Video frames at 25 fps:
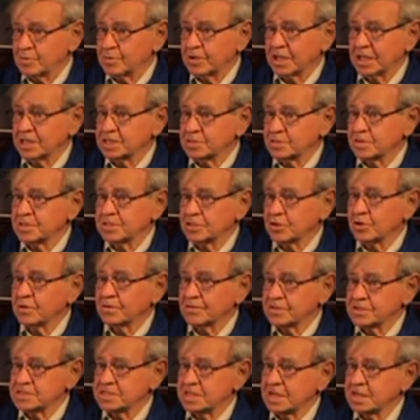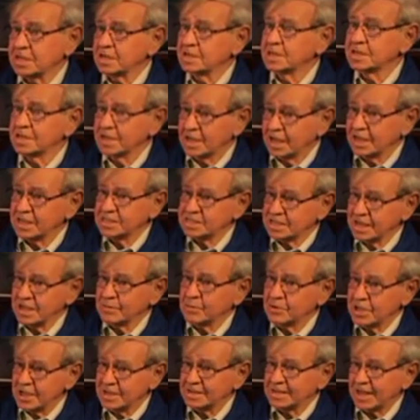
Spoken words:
bring it to his overseer and say, is